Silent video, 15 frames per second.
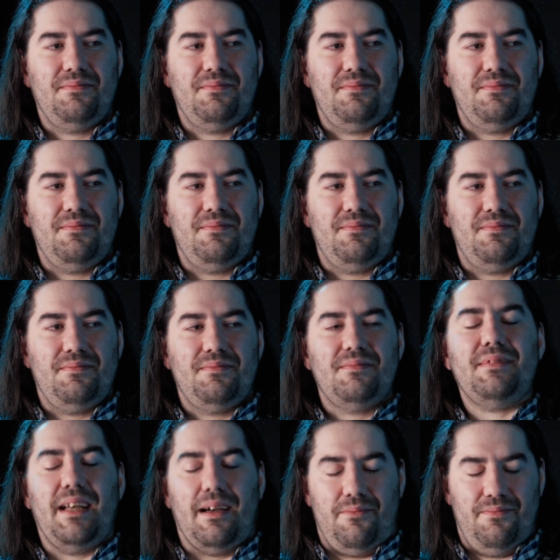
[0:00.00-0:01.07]
self-taught.
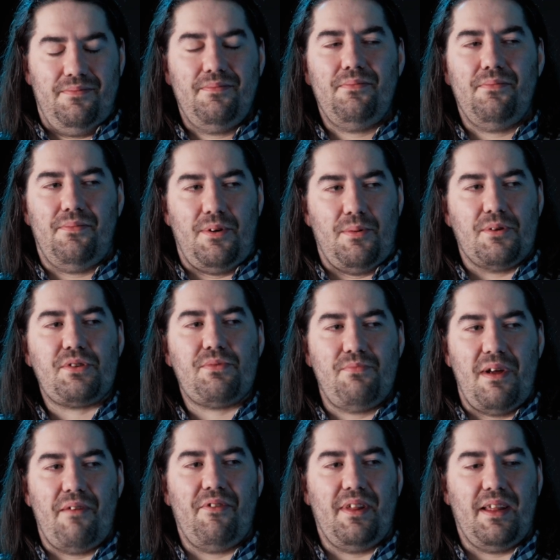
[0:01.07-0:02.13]
Yeah, pretty much
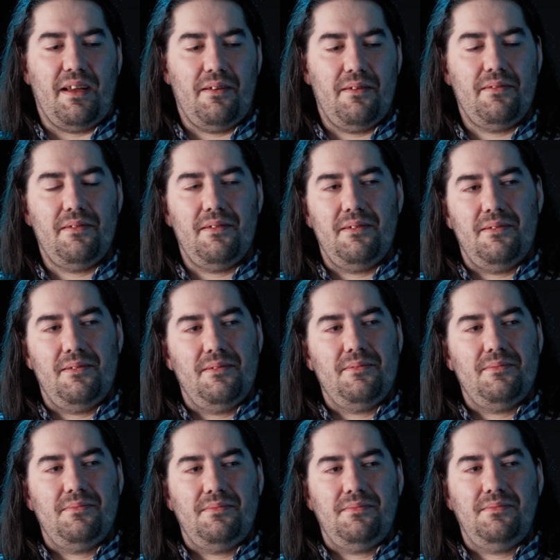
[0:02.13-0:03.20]
everything. Kind of guy.
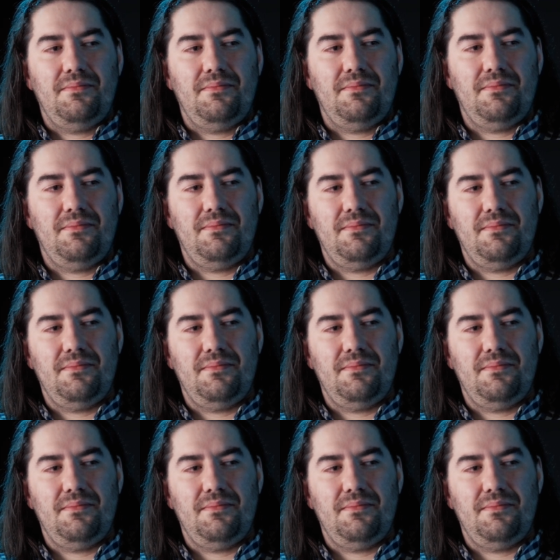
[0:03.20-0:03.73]
That's very cool.